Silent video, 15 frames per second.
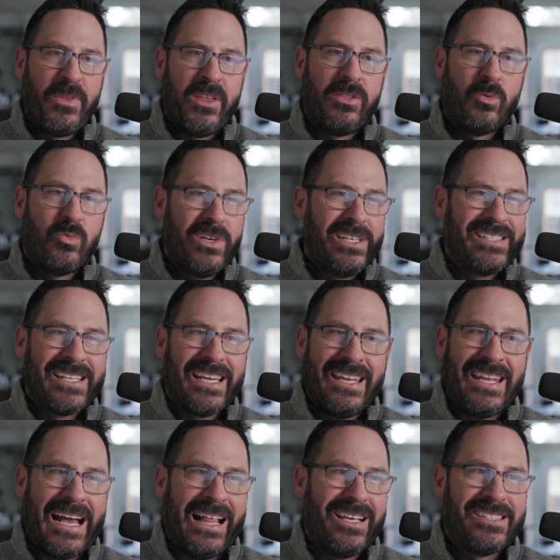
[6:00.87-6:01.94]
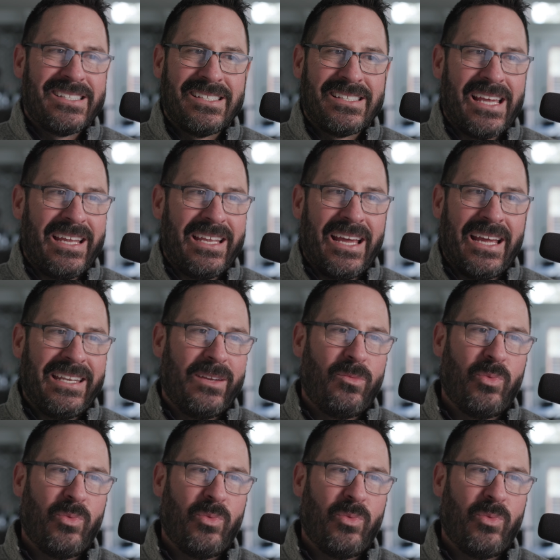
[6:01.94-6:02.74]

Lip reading: The risk analysis I did